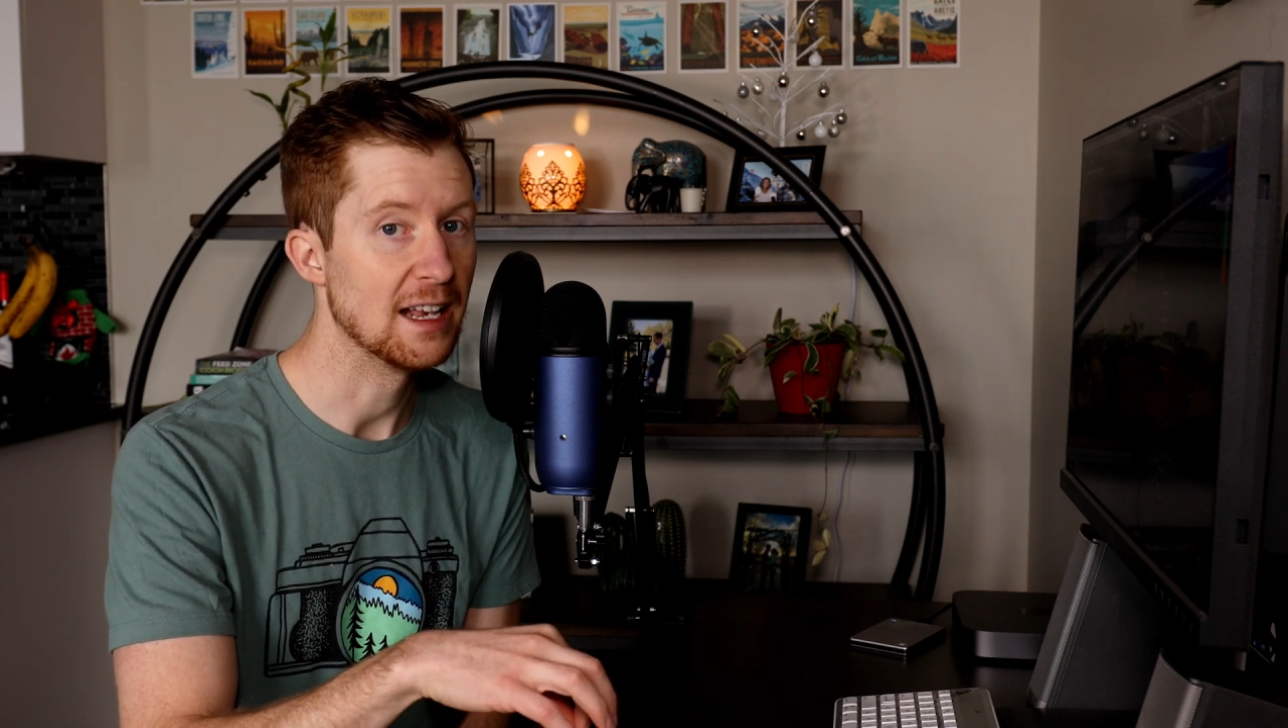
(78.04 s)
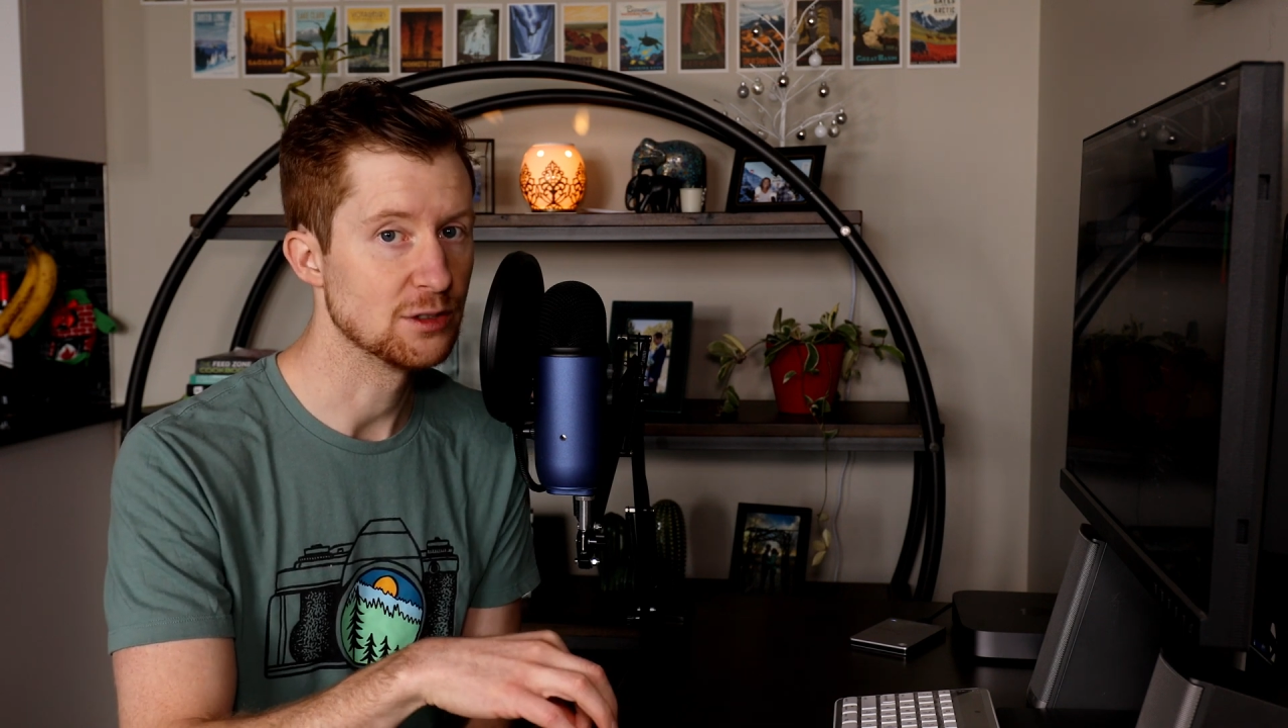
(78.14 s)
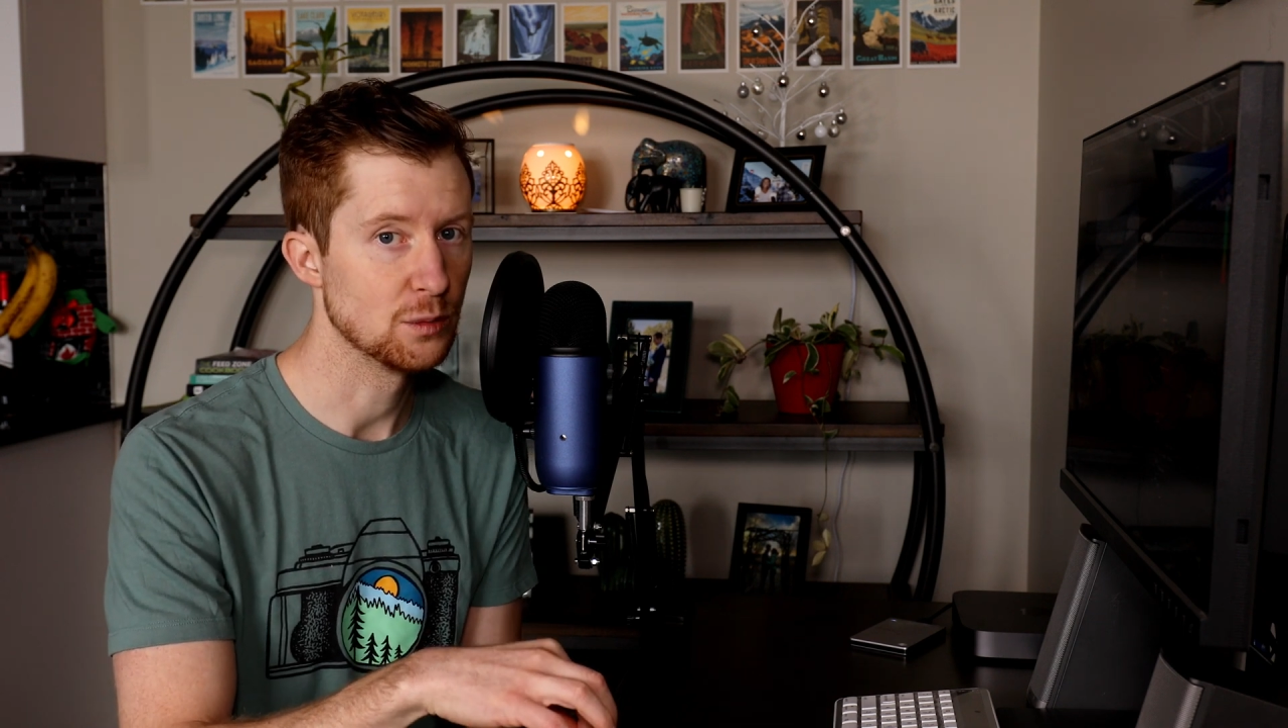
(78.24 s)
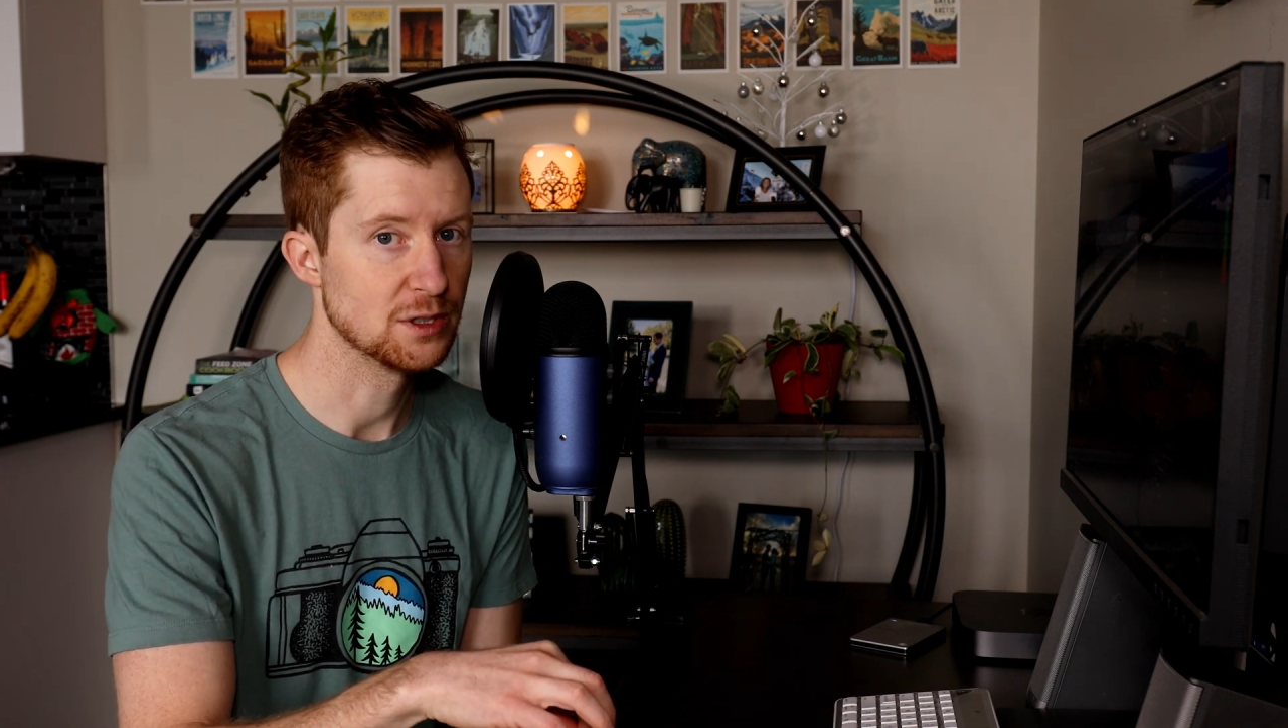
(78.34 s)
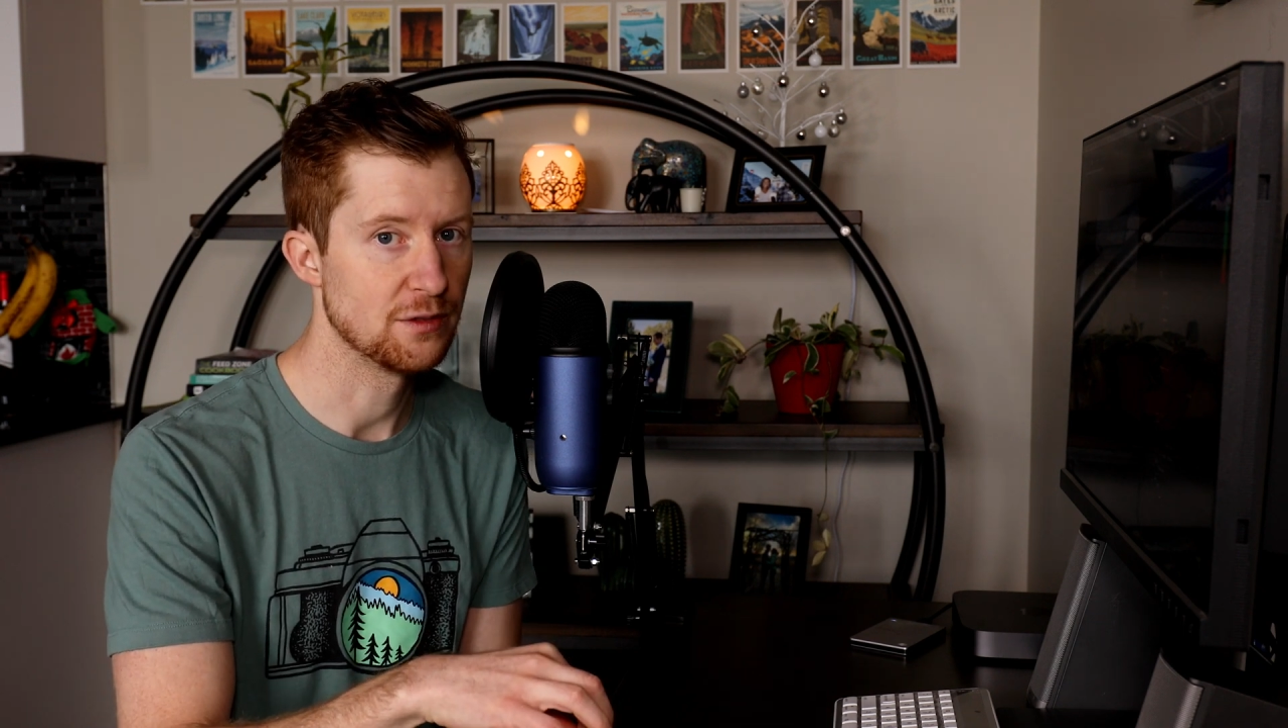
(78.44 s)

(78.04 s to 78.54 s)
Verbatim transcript: as it was